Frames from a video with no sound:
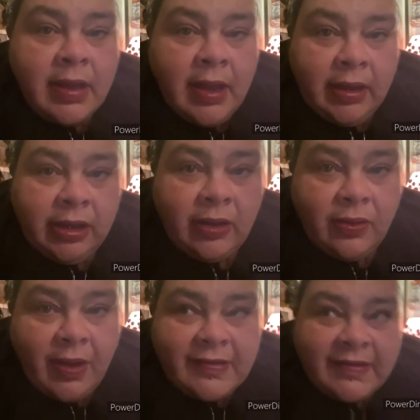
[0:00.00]
You
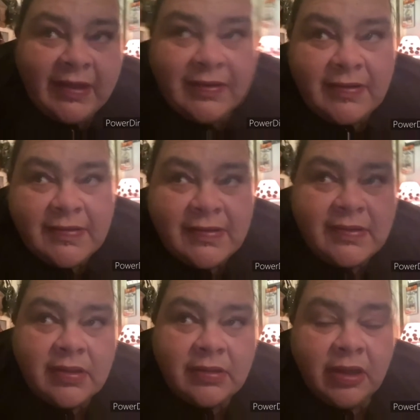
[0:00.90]
know, I say this
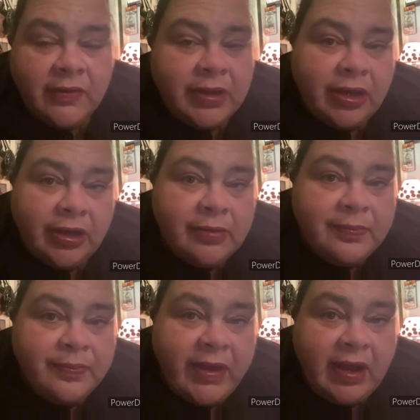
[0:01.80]
every year,
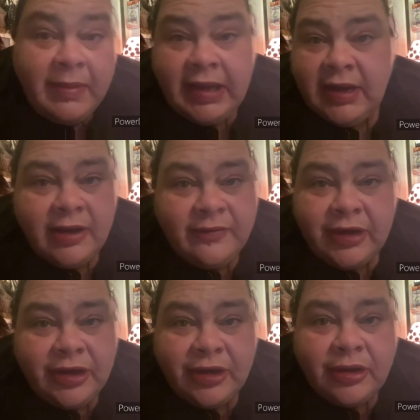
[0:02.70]
and I mean it every
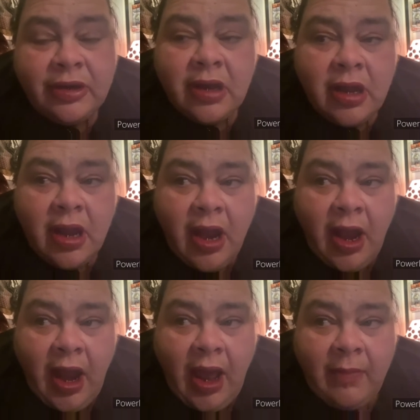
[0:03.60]
year.
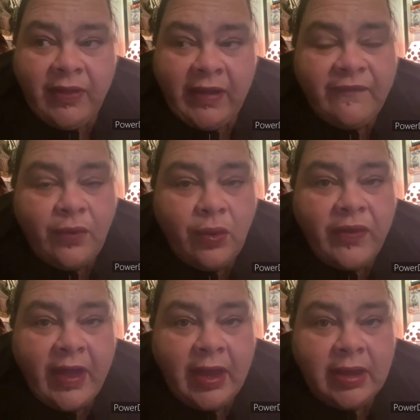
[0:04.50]
I'm thankful
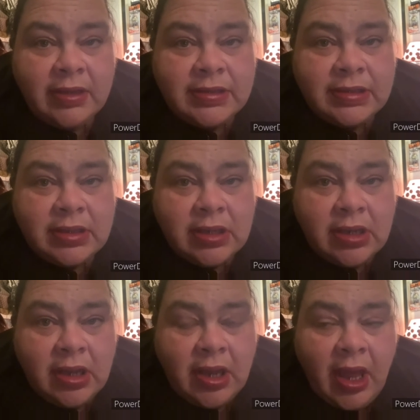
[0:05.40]
that
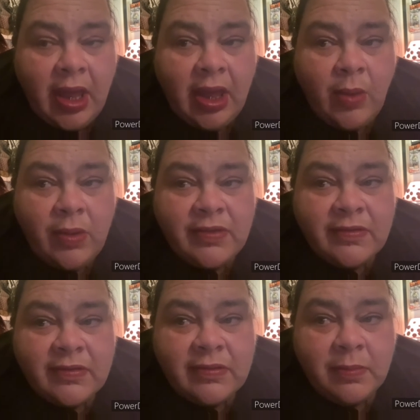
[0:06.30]
I
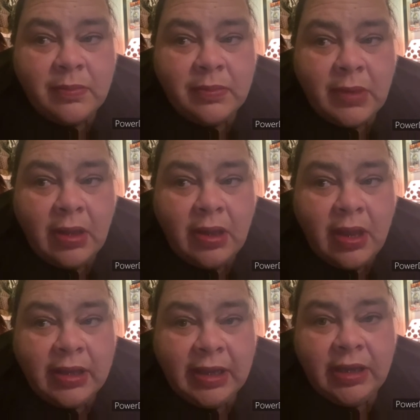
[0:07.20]
was
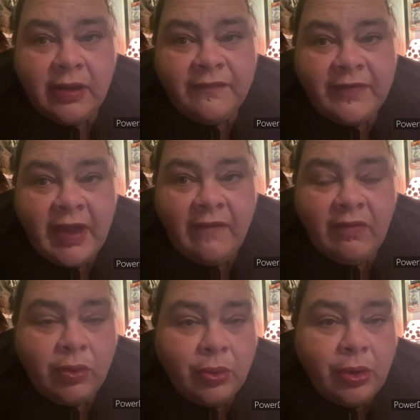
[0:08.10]
lucky enough to have a
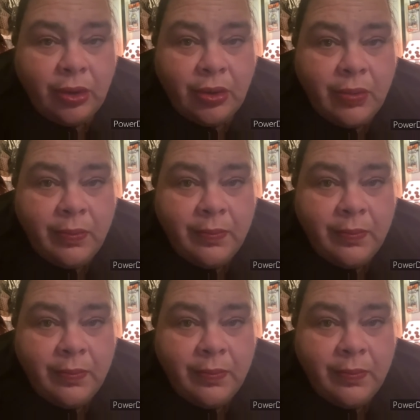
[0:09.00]
little girl,